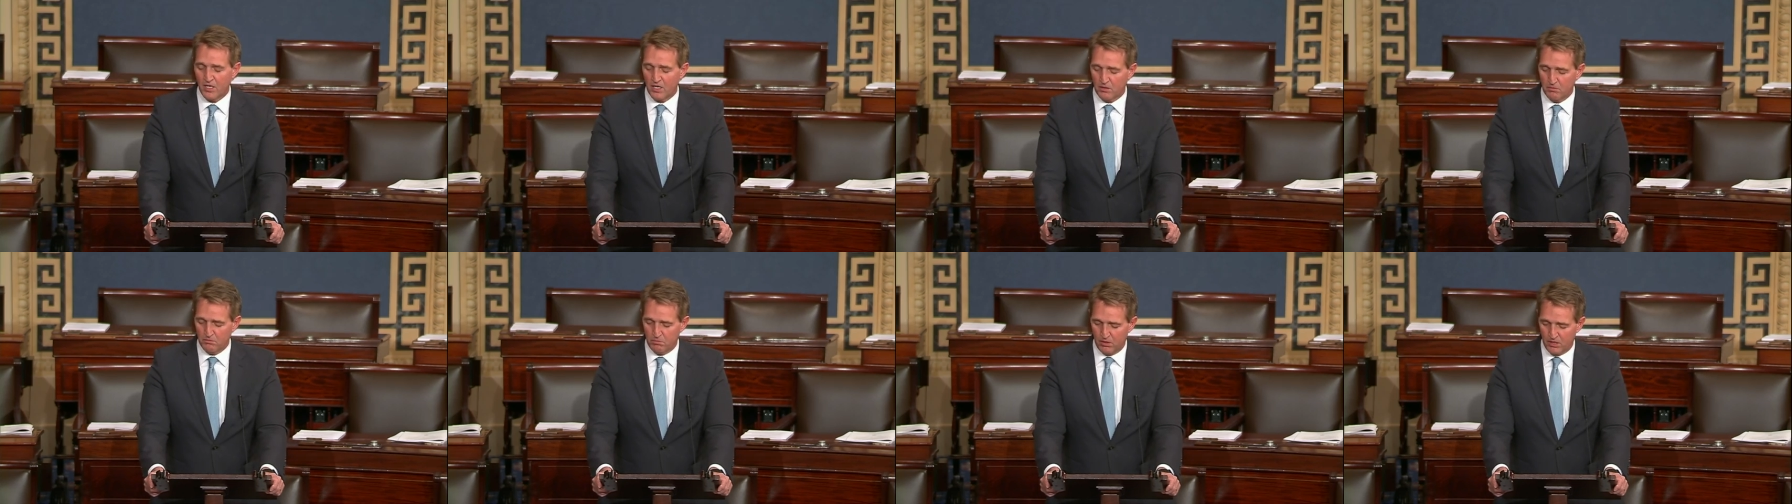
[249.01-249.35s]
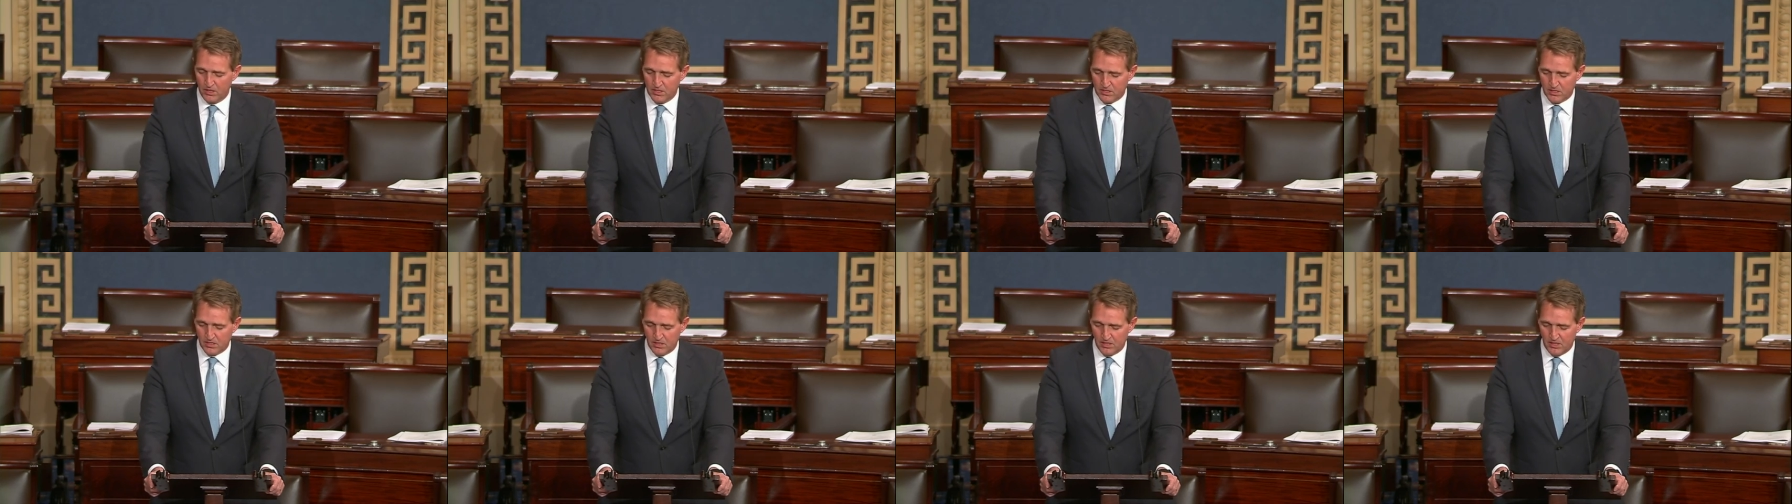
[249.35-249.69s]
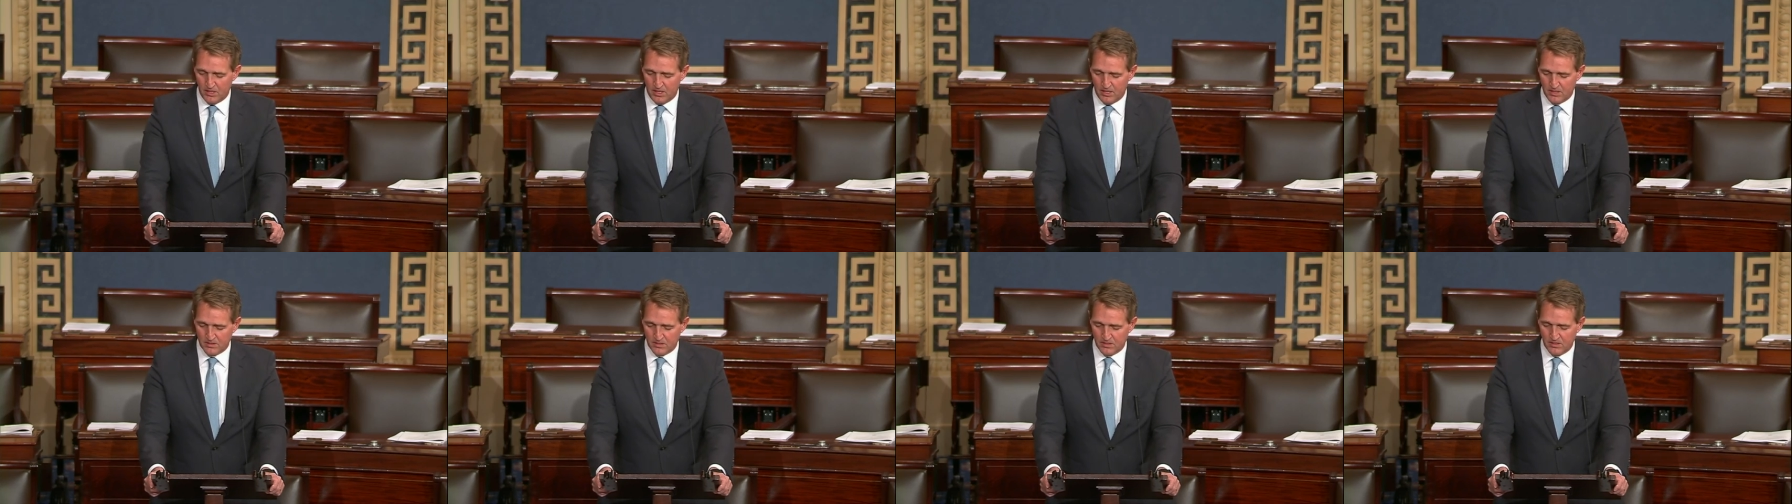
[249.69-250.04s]
complicit
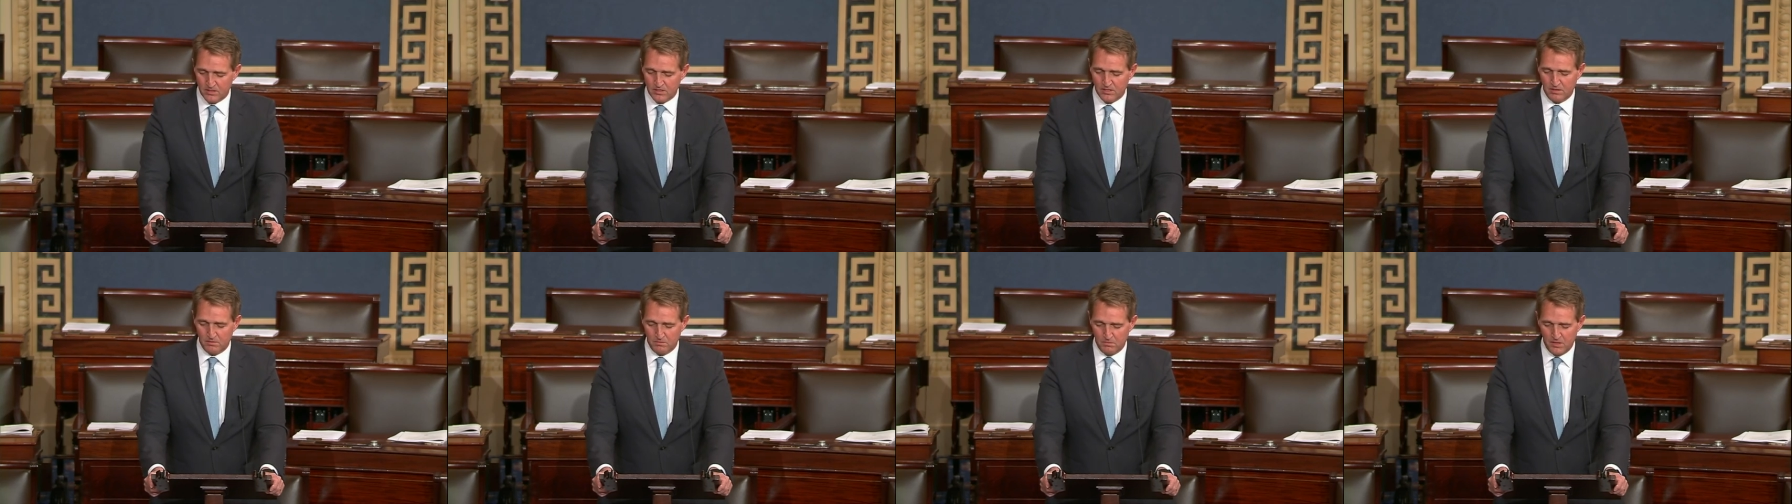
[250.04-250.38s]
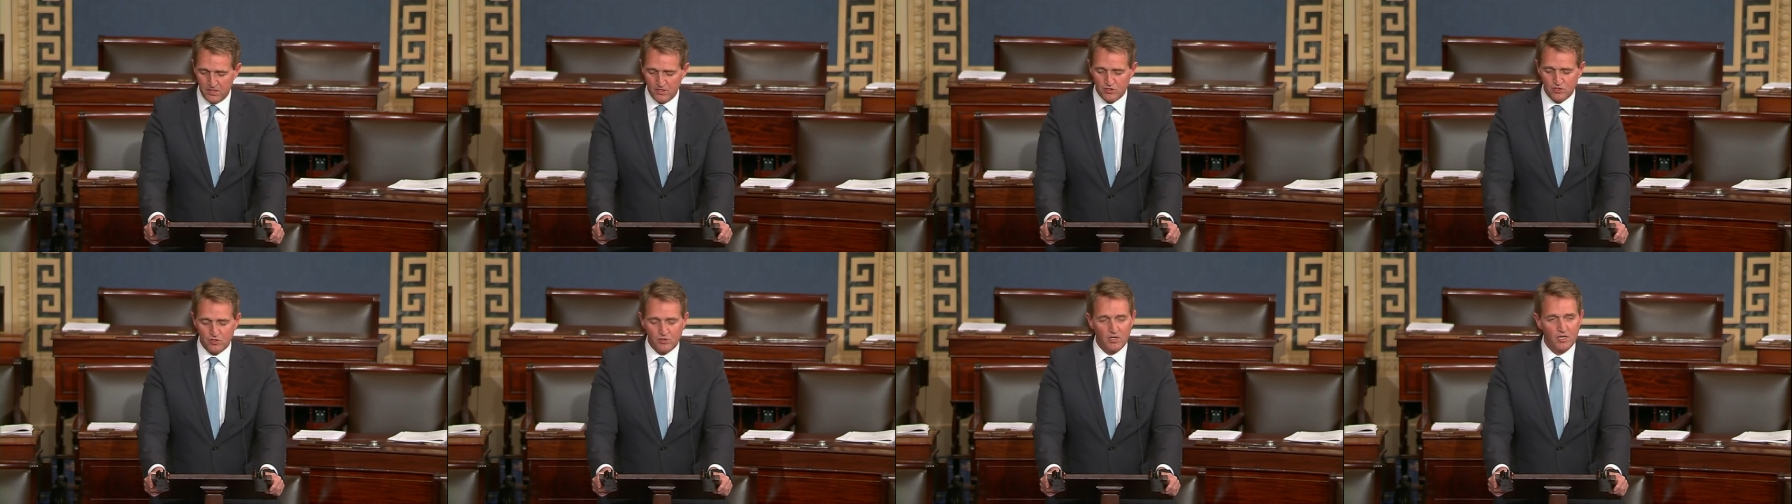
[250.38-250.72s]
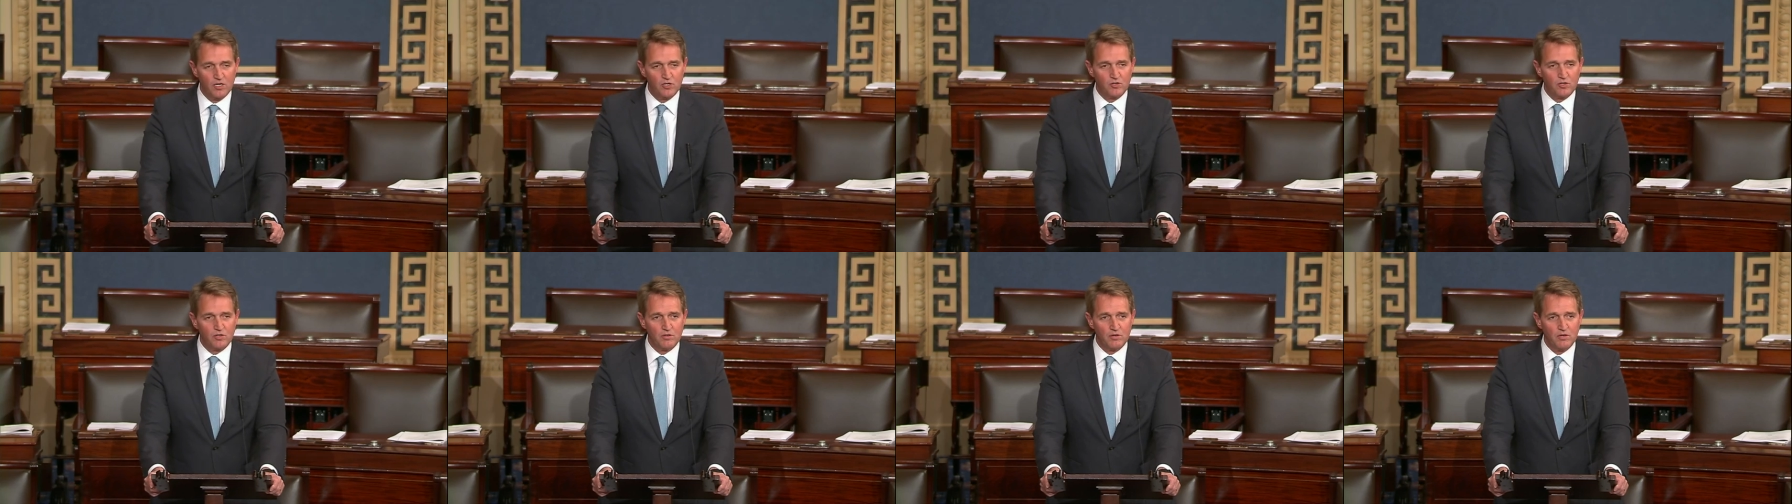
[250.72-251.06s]
as this
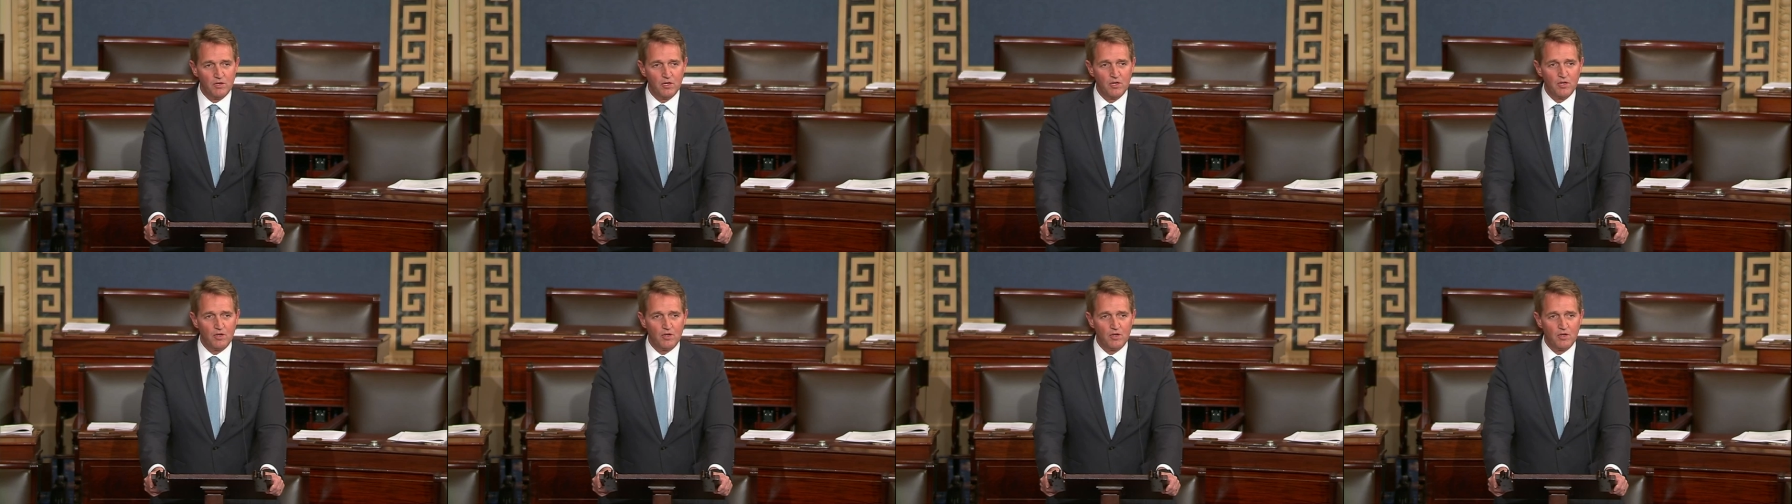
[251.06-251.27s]
administration